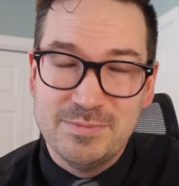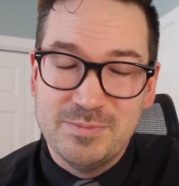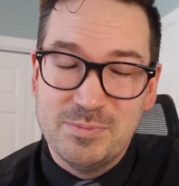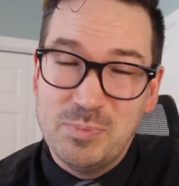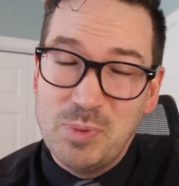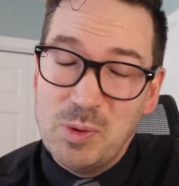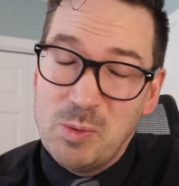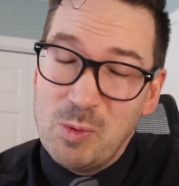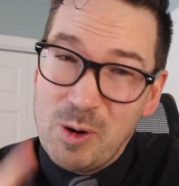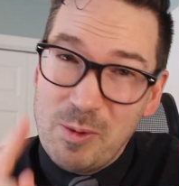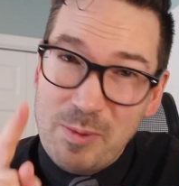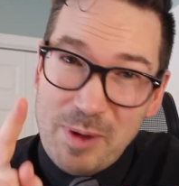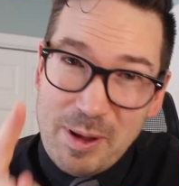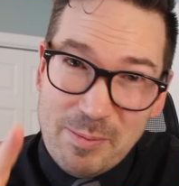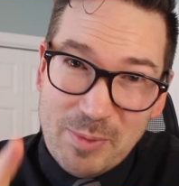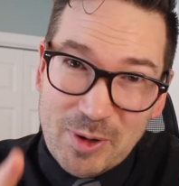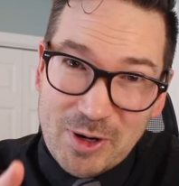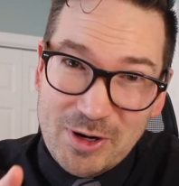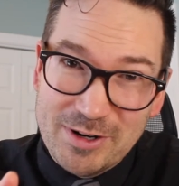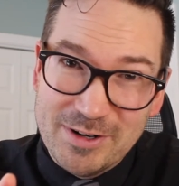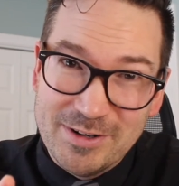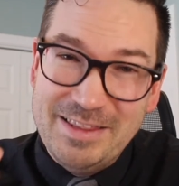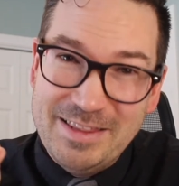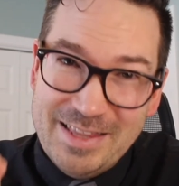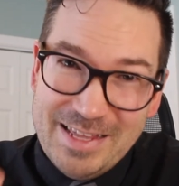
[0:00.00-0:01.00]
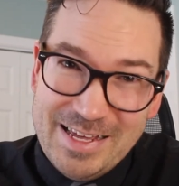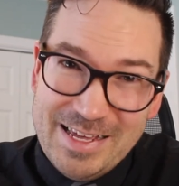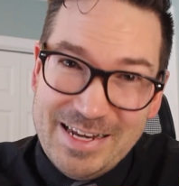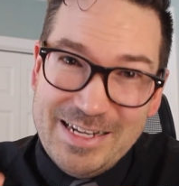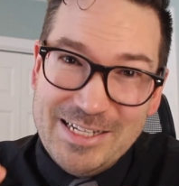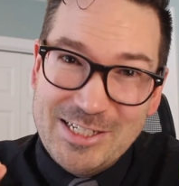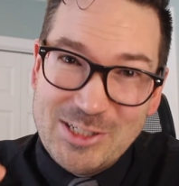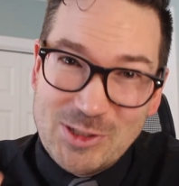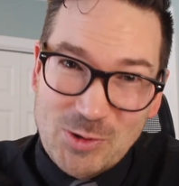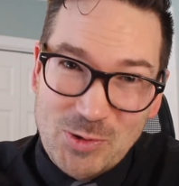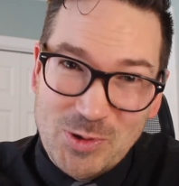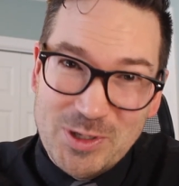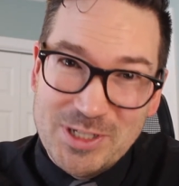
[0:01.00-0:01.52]
But remember, then
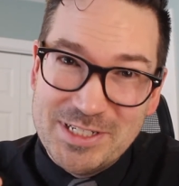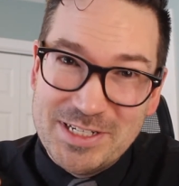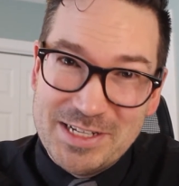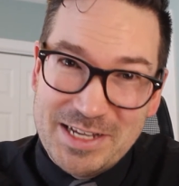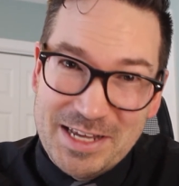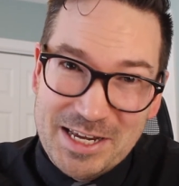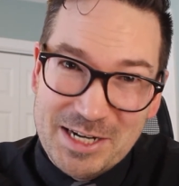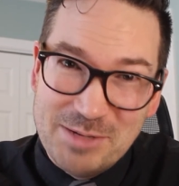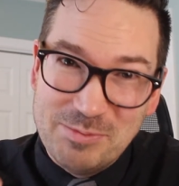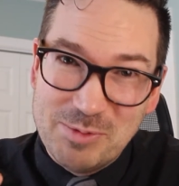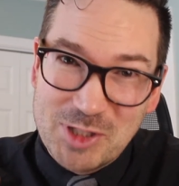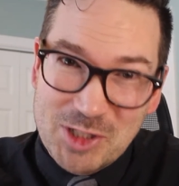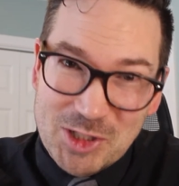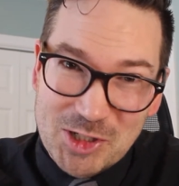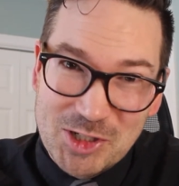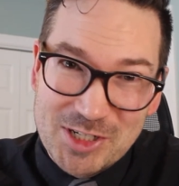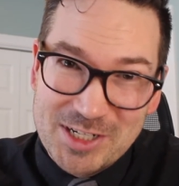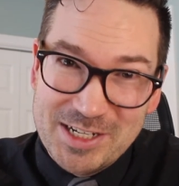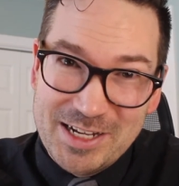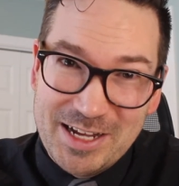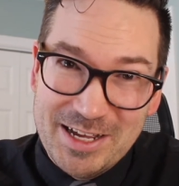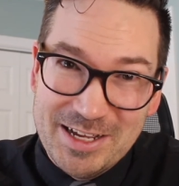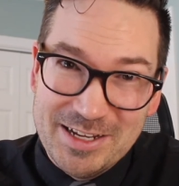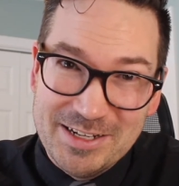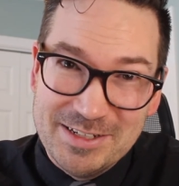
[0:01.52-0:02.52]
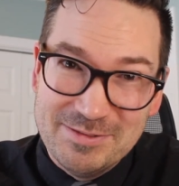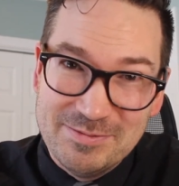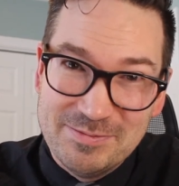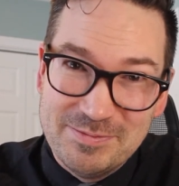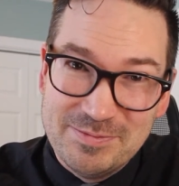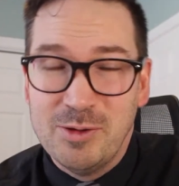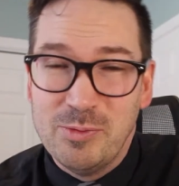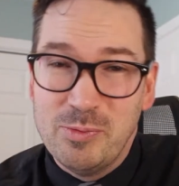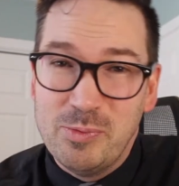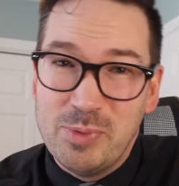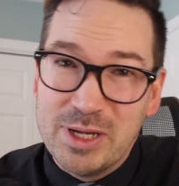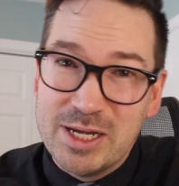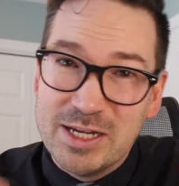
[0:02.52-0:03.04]
it's going to get absurd again,
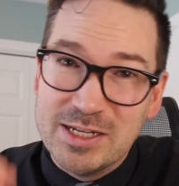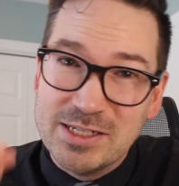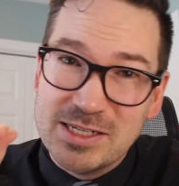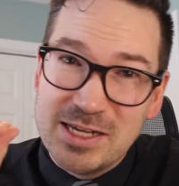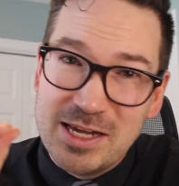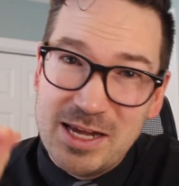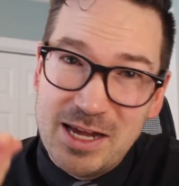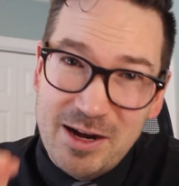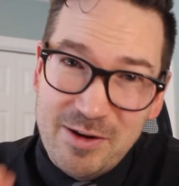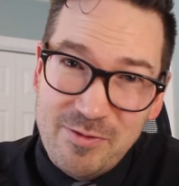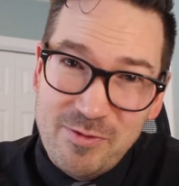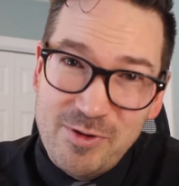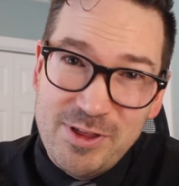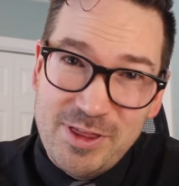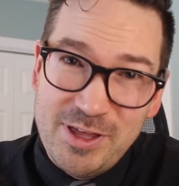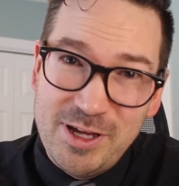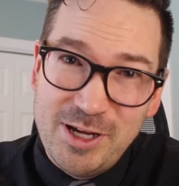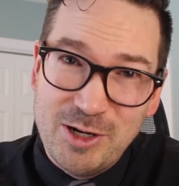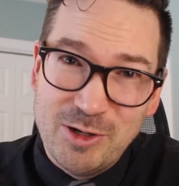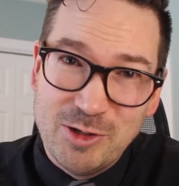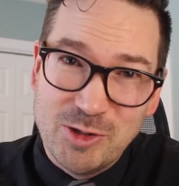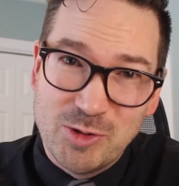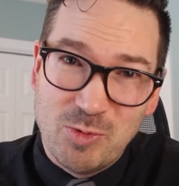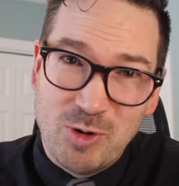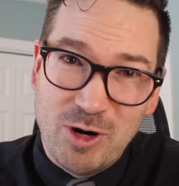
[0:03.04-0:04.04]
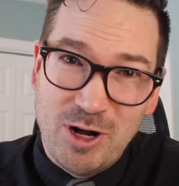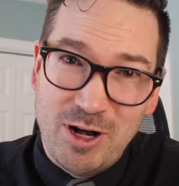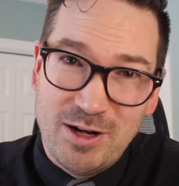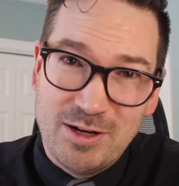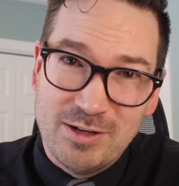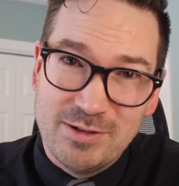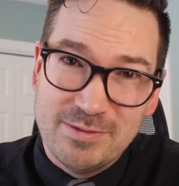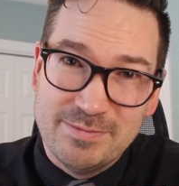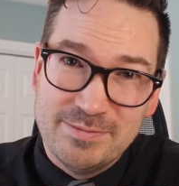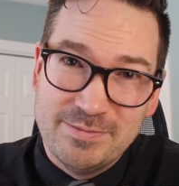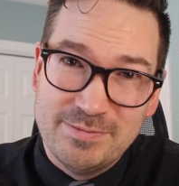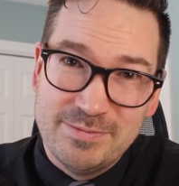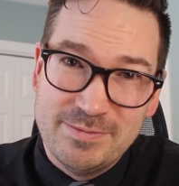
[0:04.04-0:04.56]
because everything goes wrong
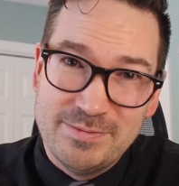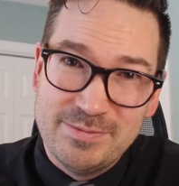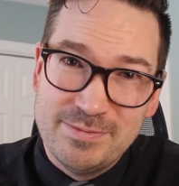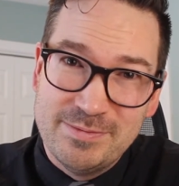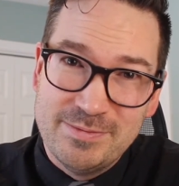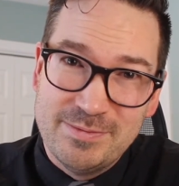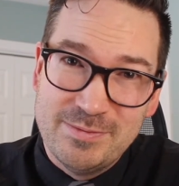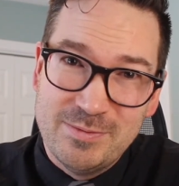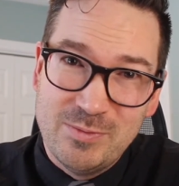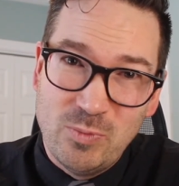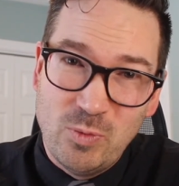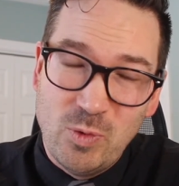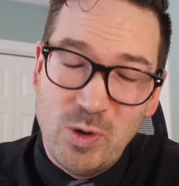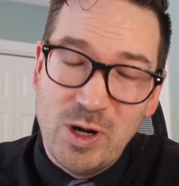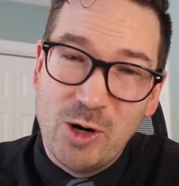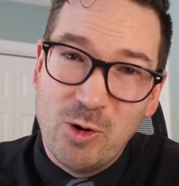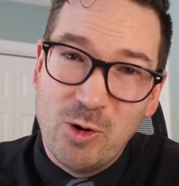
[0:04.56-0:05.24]
when